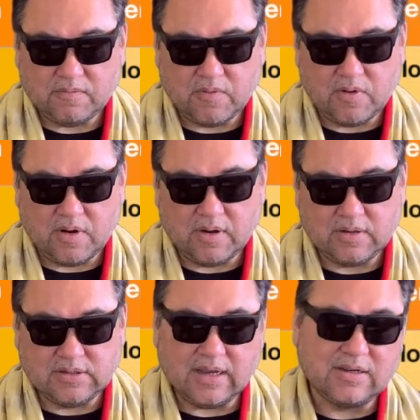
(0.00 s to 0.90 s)
for
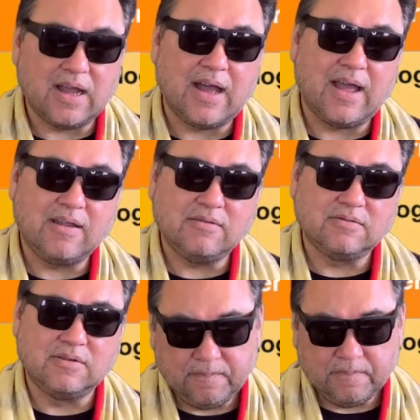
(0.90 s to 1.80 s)
Jen Kai,
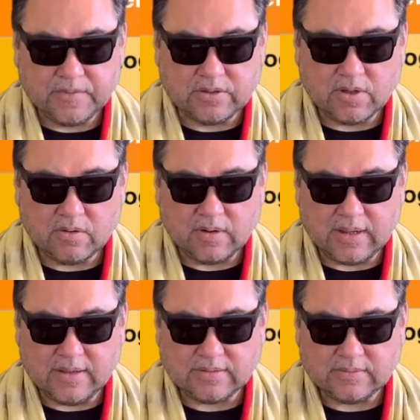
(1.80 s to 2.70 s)
the total
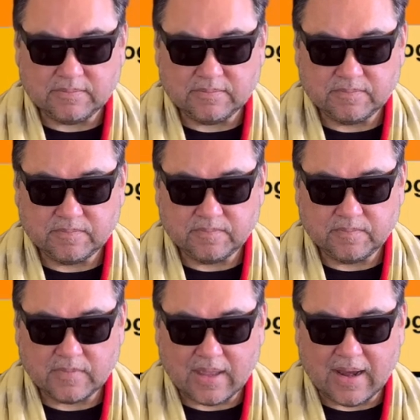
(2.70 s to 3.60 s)
is
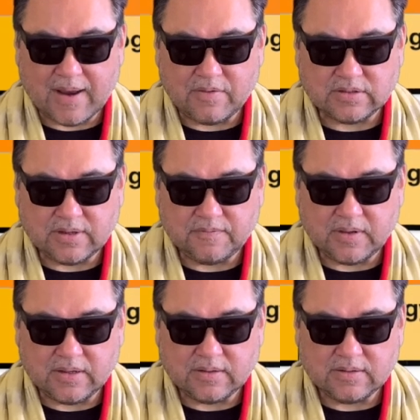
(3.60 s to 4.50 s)
an average of
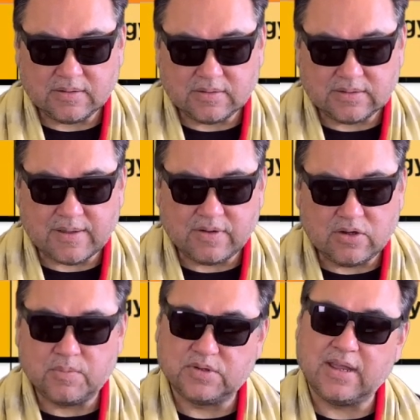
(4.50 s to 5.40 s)

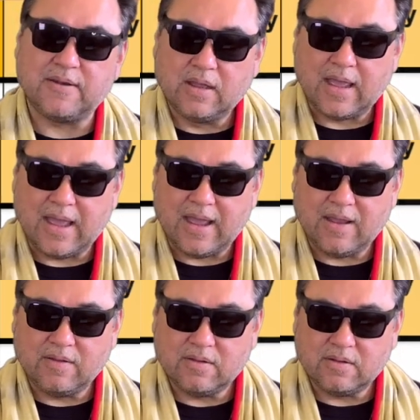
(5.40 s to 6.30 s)
seventy-two percent.
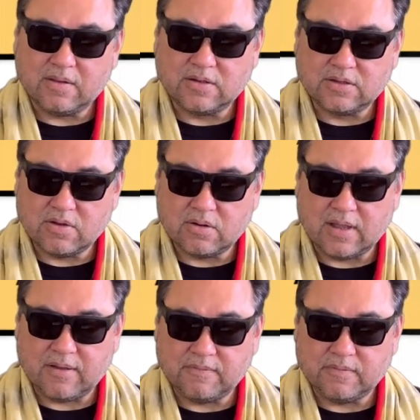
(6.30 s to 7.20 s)
And there's a total
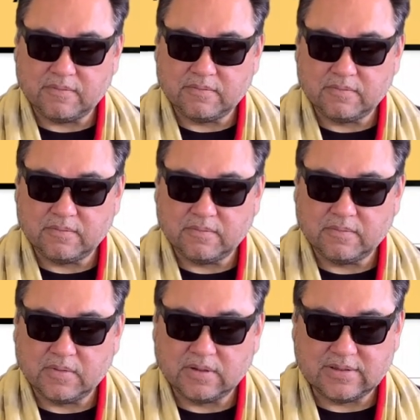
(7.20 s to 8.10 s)
of
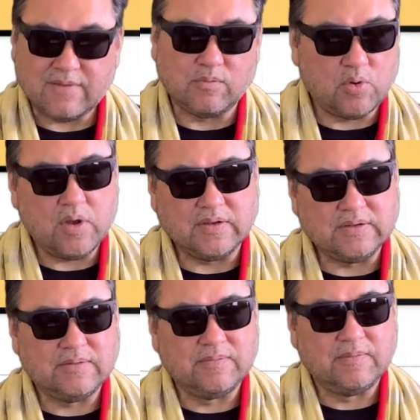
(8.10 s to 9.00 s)
seven
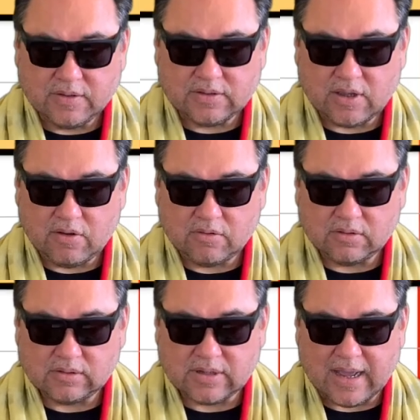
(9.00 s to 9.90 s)
points.
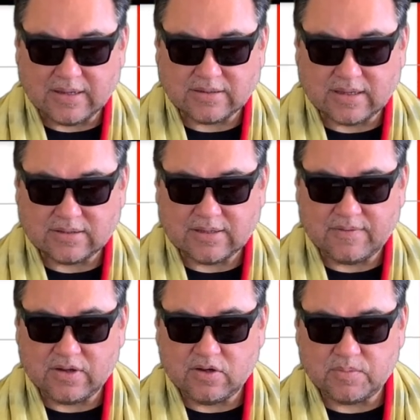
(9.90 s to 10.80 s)
So Kai is at
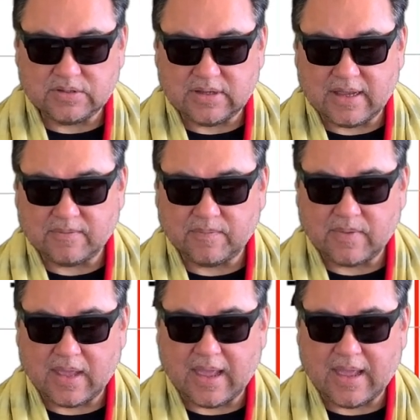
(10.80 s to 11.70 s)
seventy-two percent
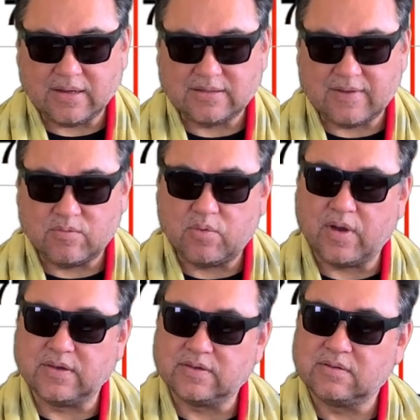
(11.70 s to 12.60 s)
and seven
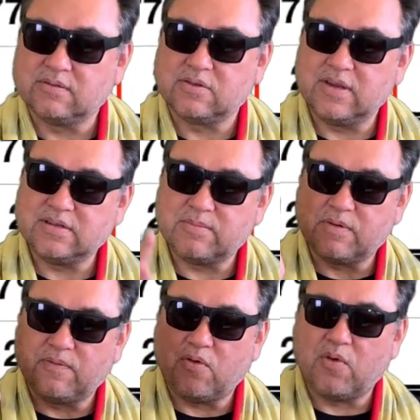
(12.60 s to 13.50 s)
points. So he's number
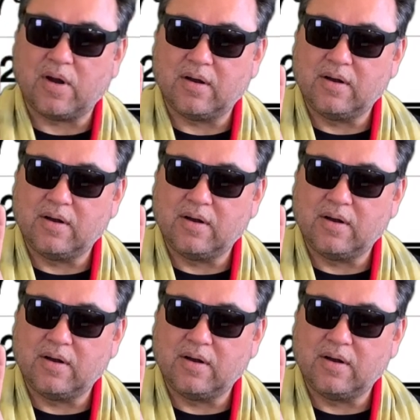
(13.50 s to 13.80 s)
four.